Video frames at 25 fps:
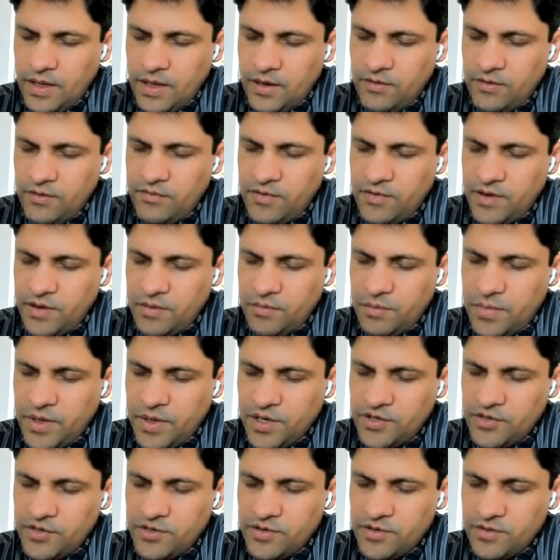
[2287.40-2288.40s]
Infinite
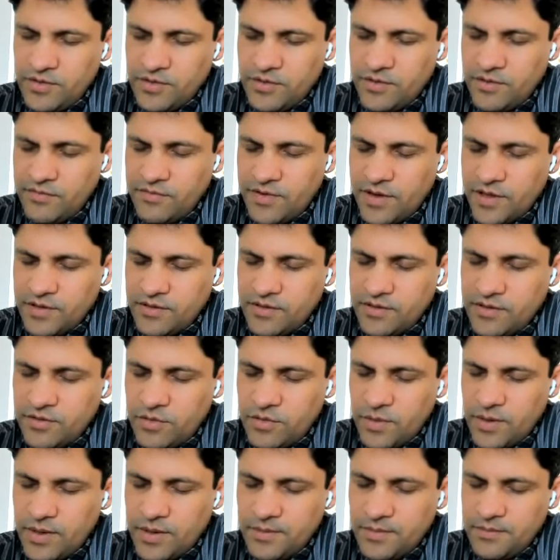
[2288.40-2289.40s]
patience is the
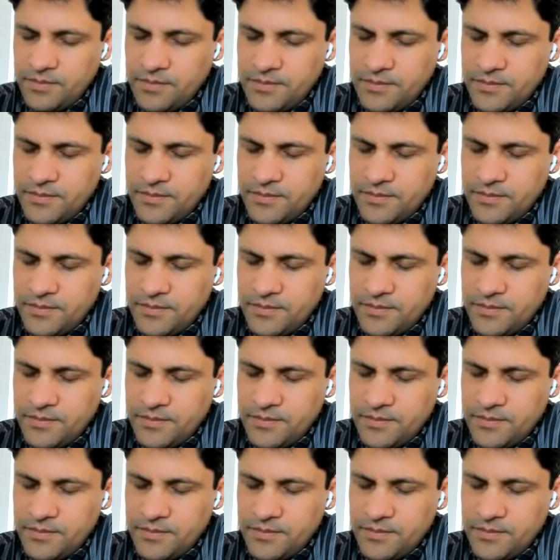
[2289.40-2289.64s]
fastest way.